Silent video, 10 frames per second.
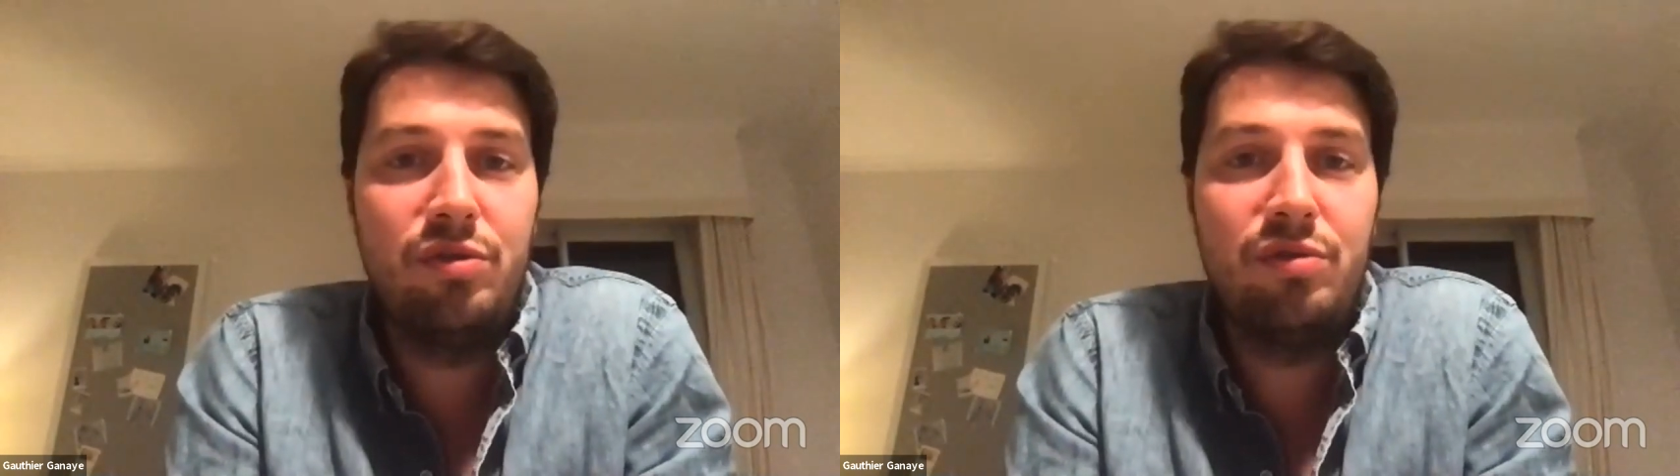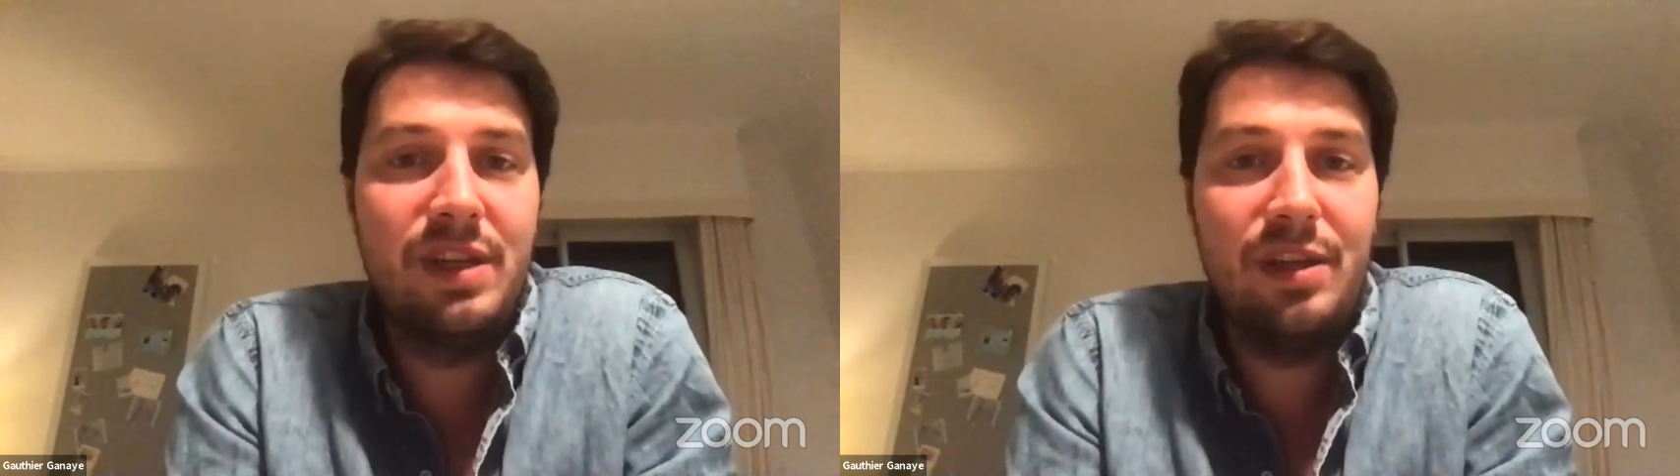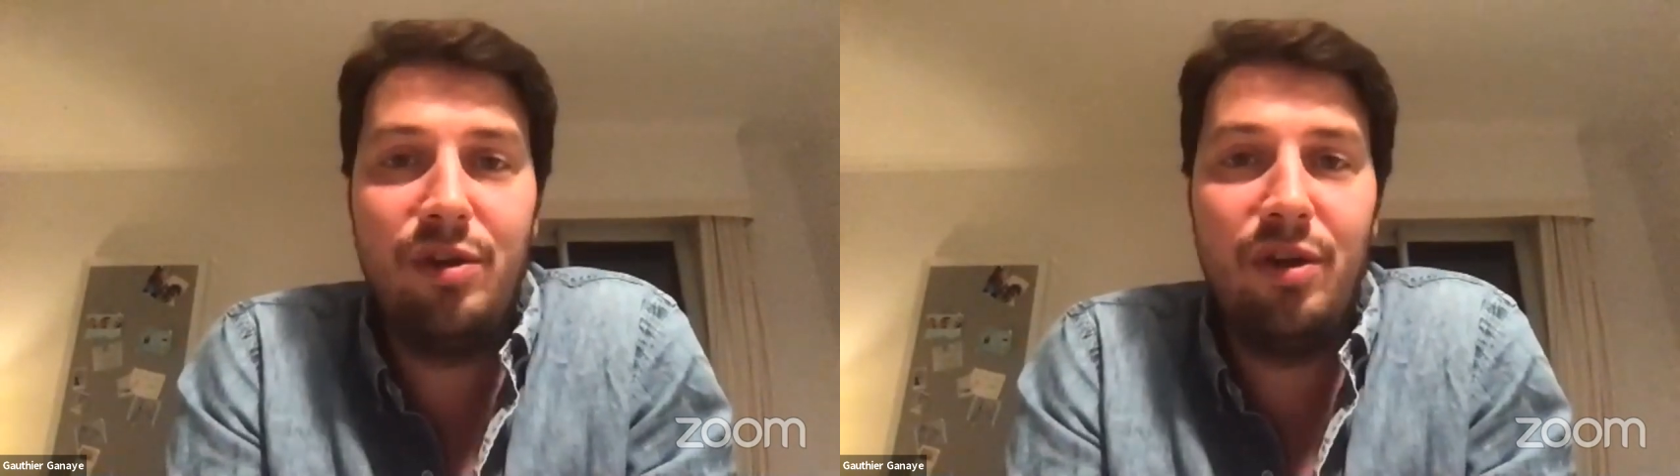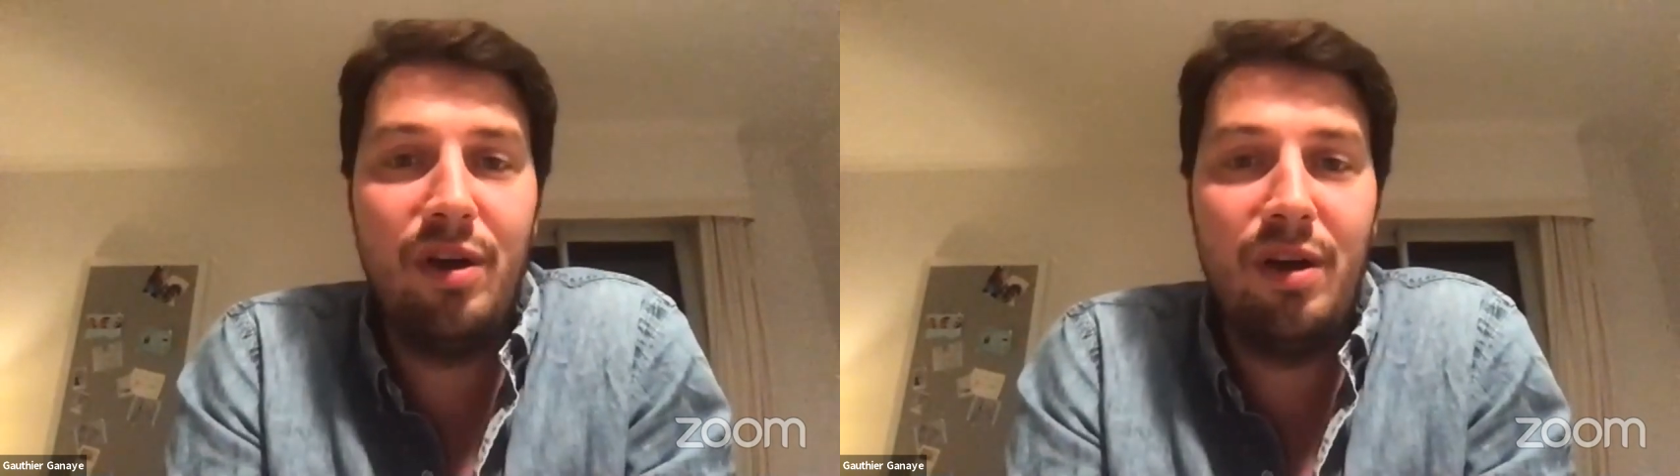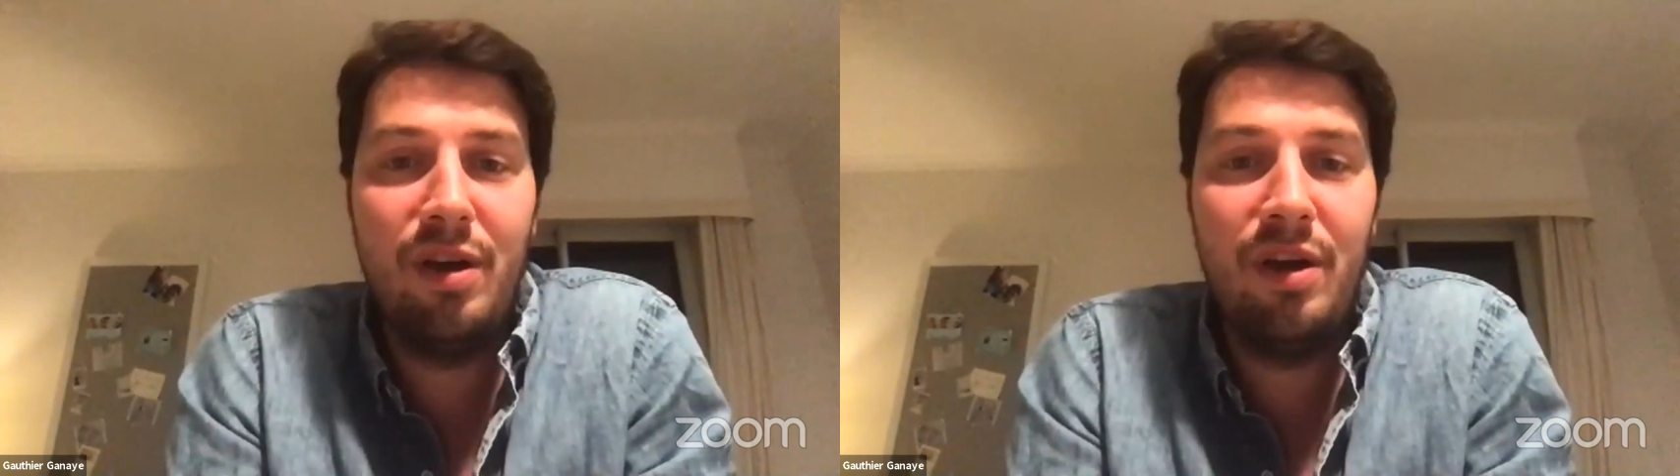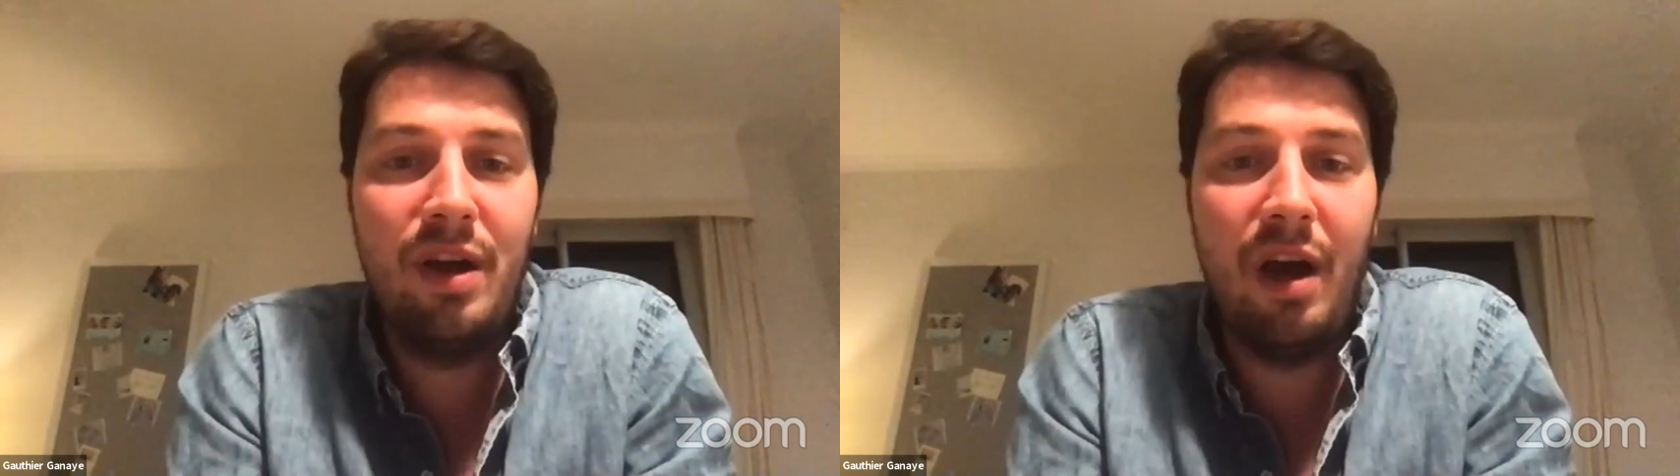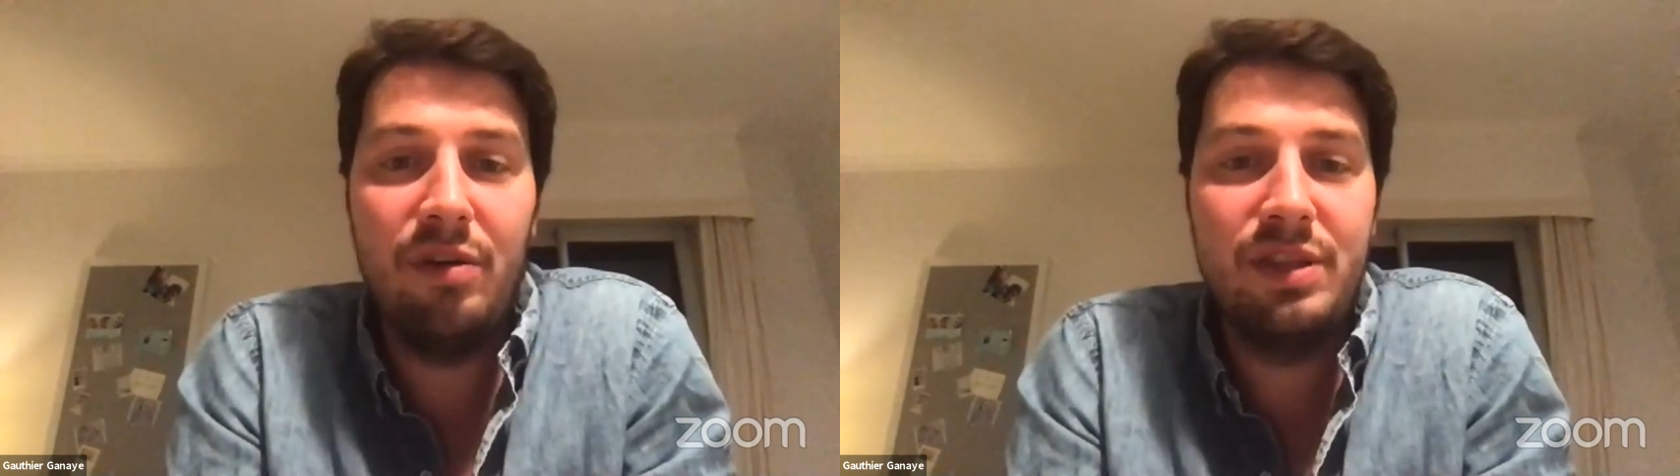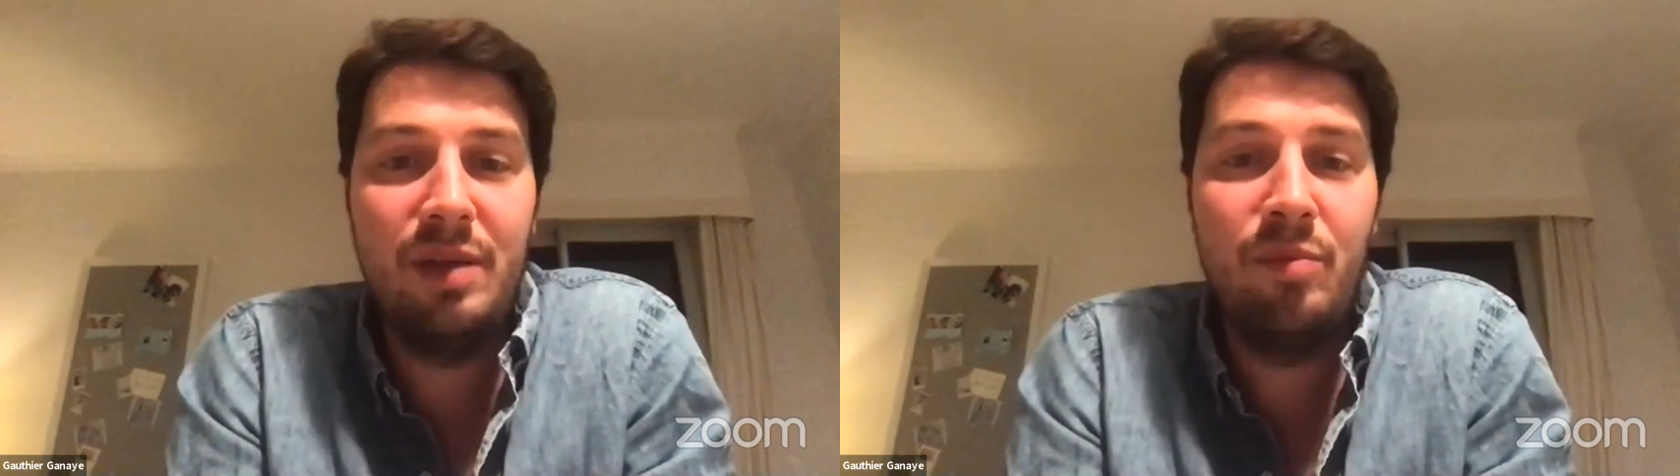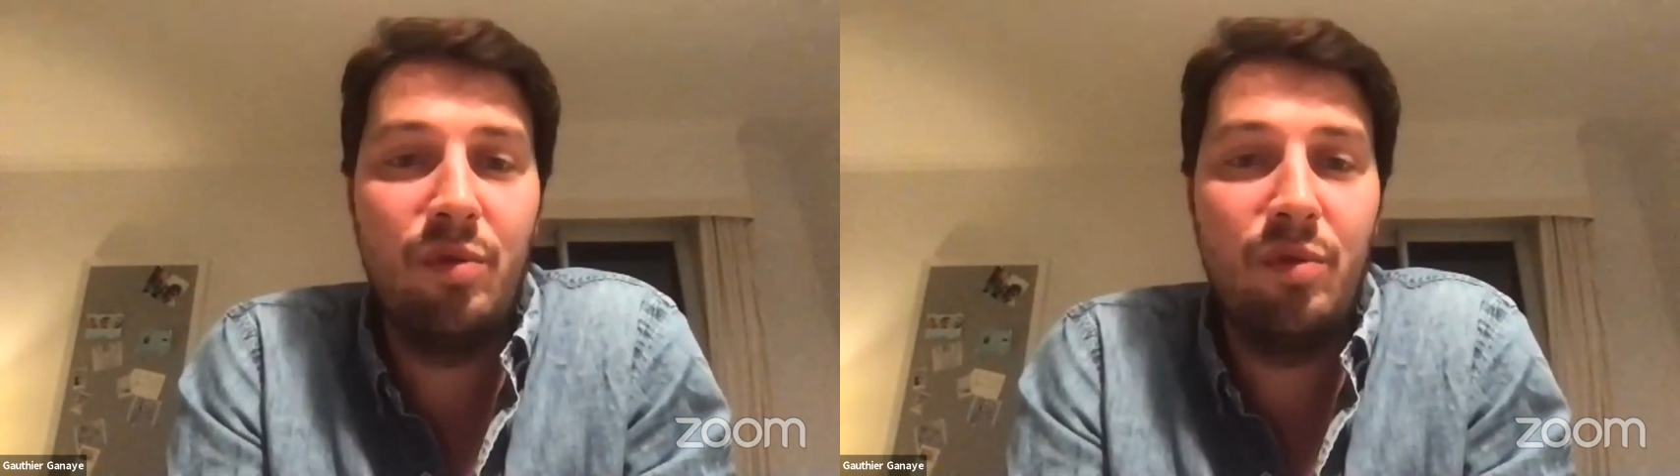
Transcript: to secure our team,